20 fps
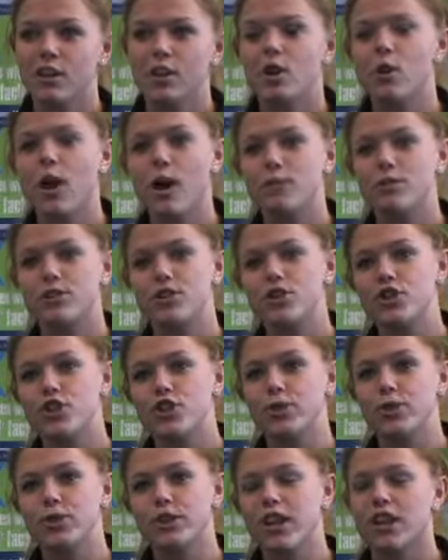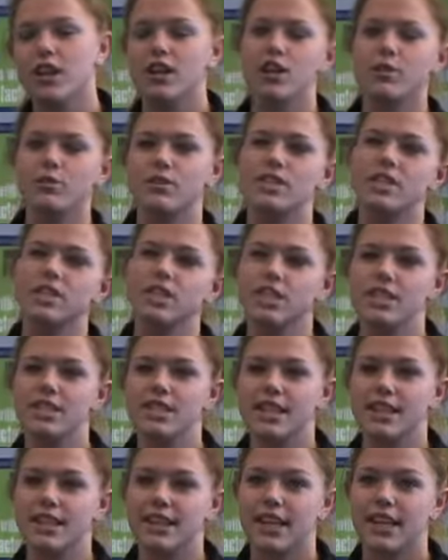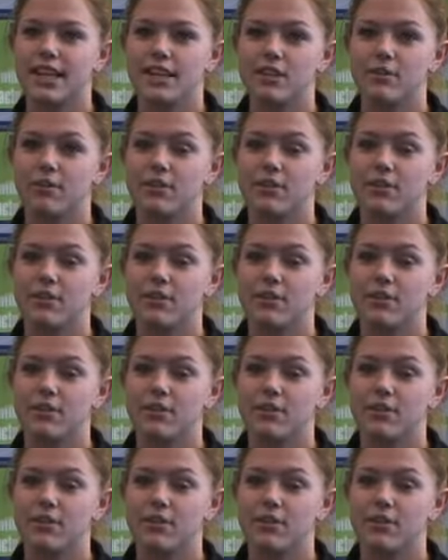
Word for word: oh, I was a student and I know the teachers did this.